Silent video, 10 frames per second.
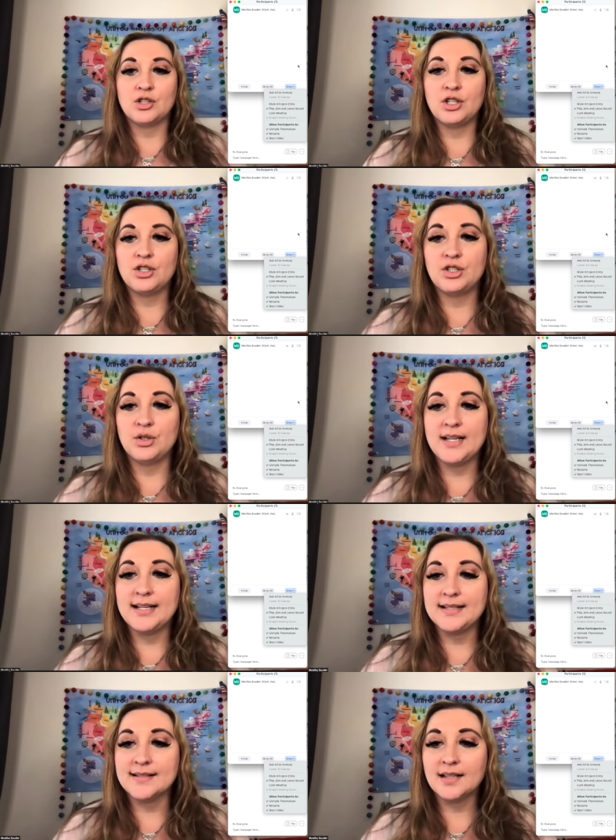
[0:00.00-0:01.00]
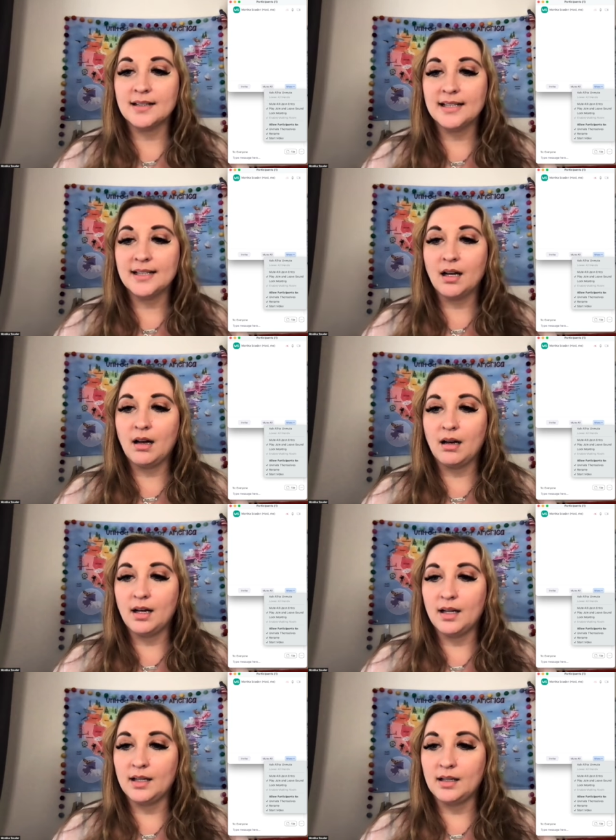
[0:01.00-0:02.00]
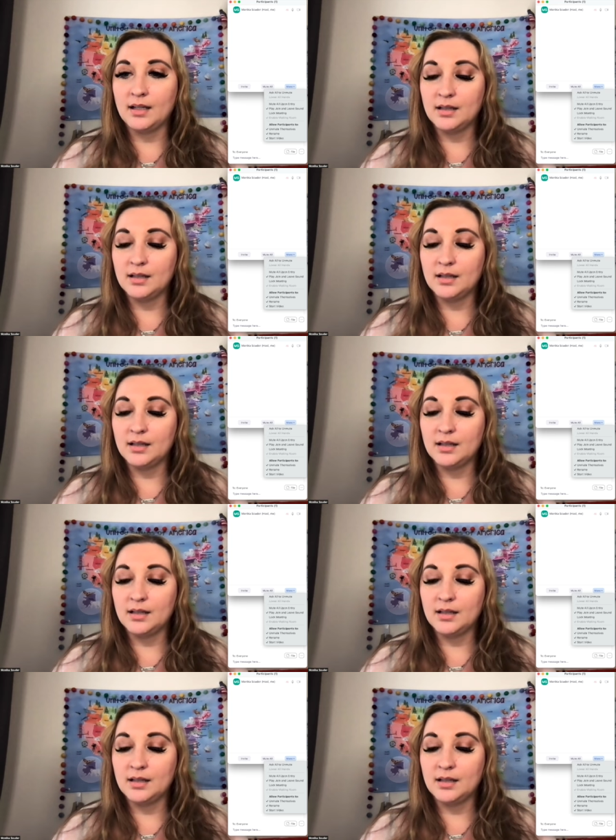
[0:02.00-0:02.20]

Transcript: you do is click on